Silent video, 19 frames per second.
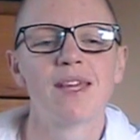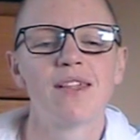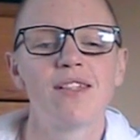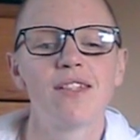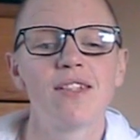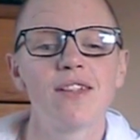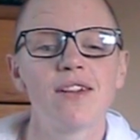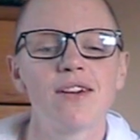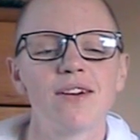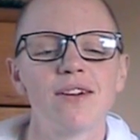
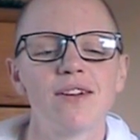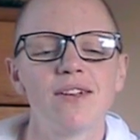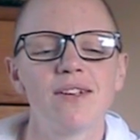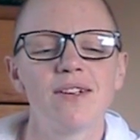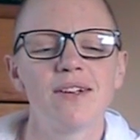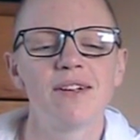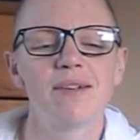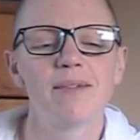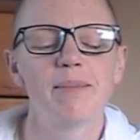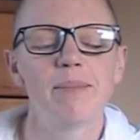So
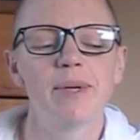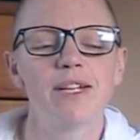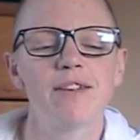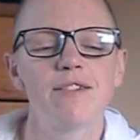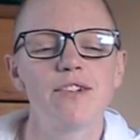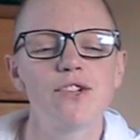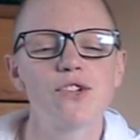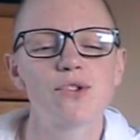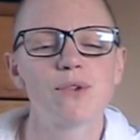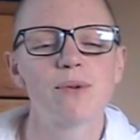
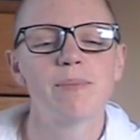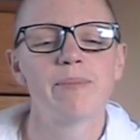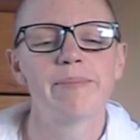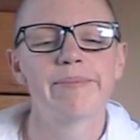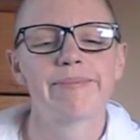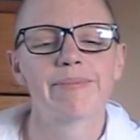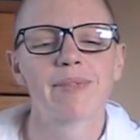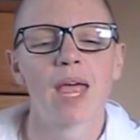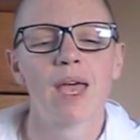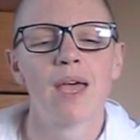beneficial
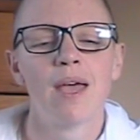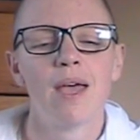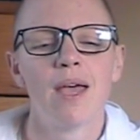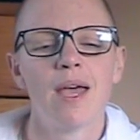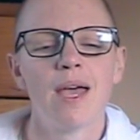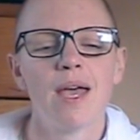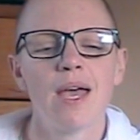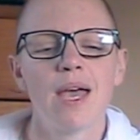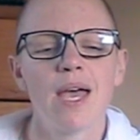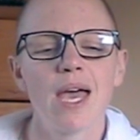
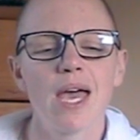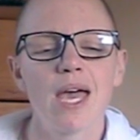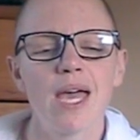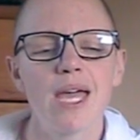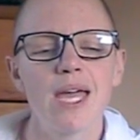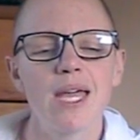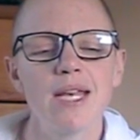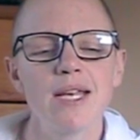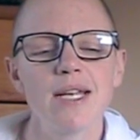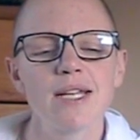
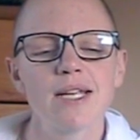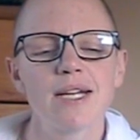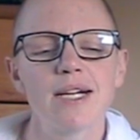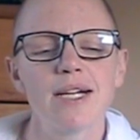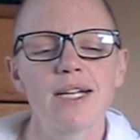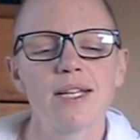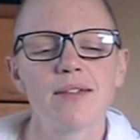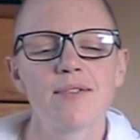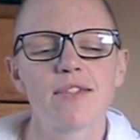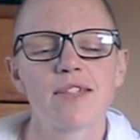and
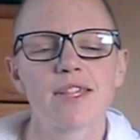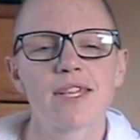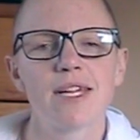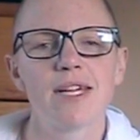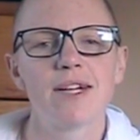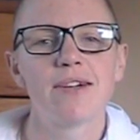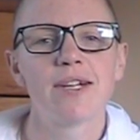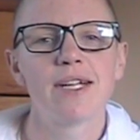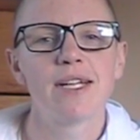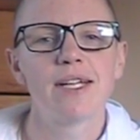kind of
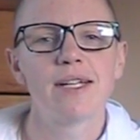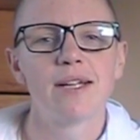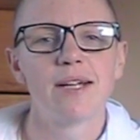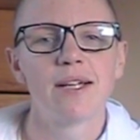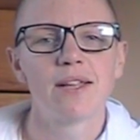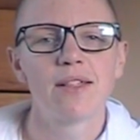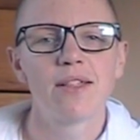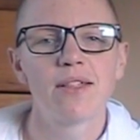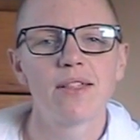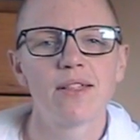scary.
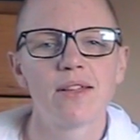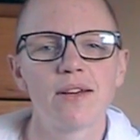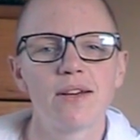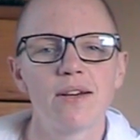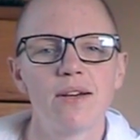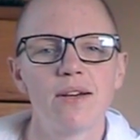So,